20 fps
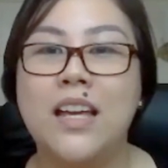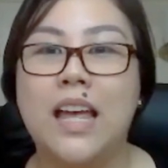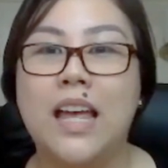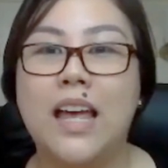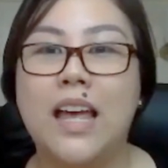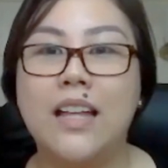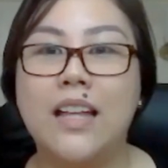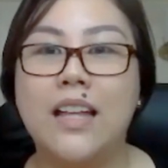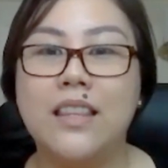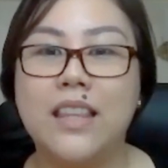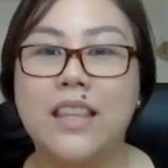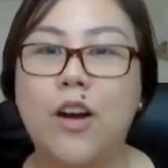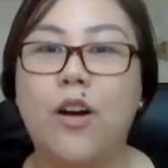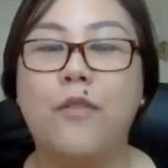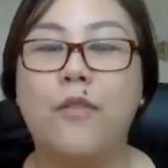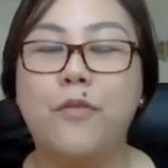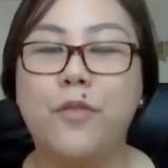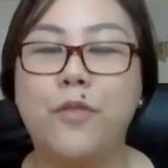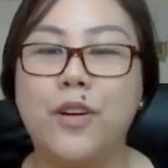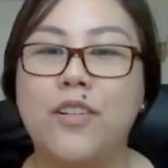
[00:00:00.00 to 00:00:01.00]
and they
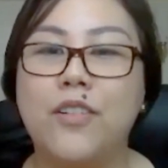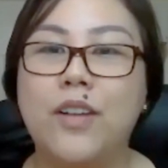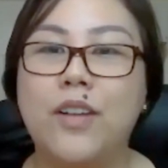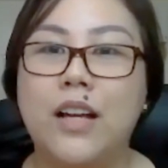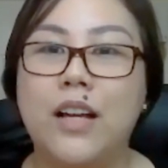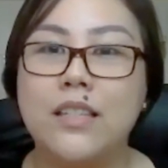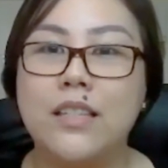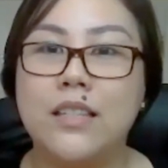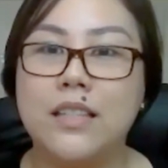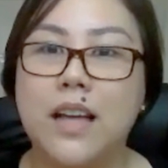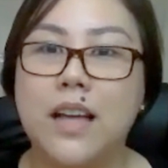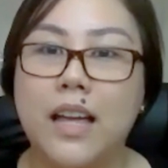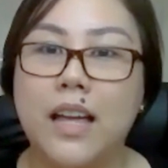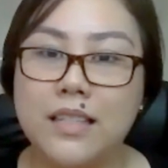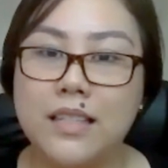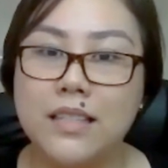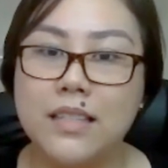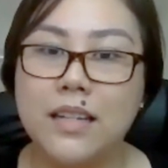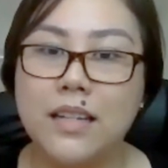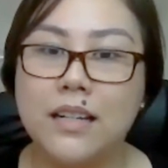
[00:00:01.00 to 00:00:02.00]
offered
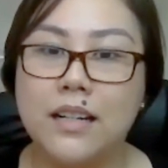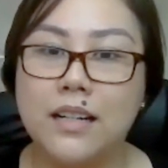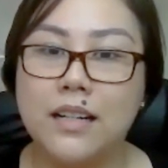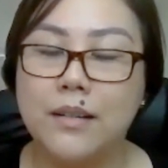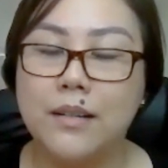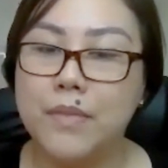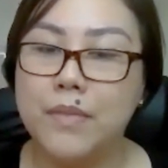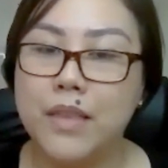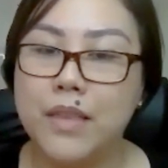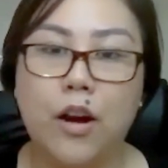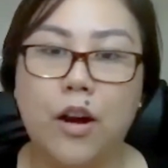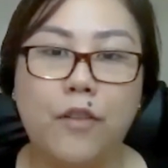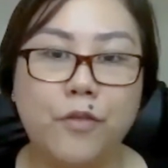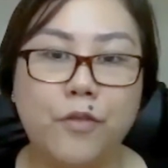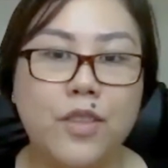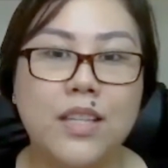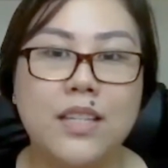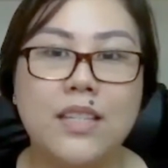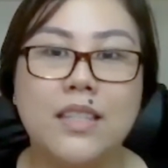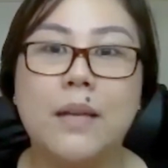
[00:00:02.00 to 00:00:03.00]
the